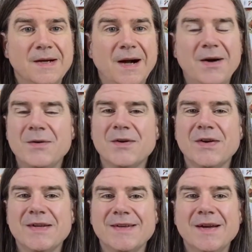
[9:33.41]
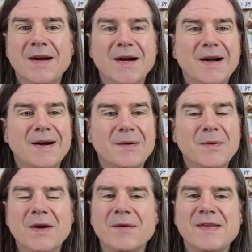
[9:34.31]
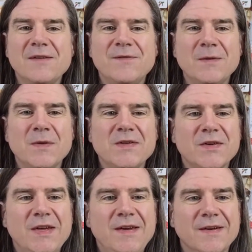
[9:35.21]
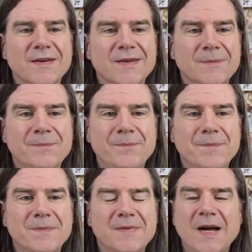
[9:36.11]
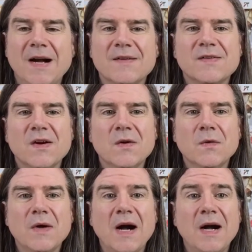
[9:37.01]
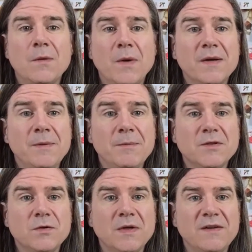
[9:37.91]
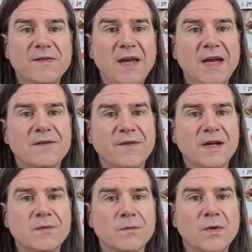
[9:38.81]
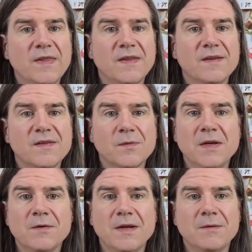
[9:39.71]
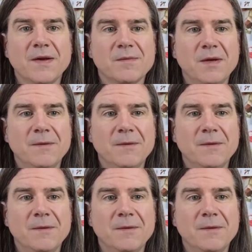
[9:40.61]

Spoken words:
Oh, good. We always have fun when you're here. So, what can people do if they had fun with this 3-ingredient recipe?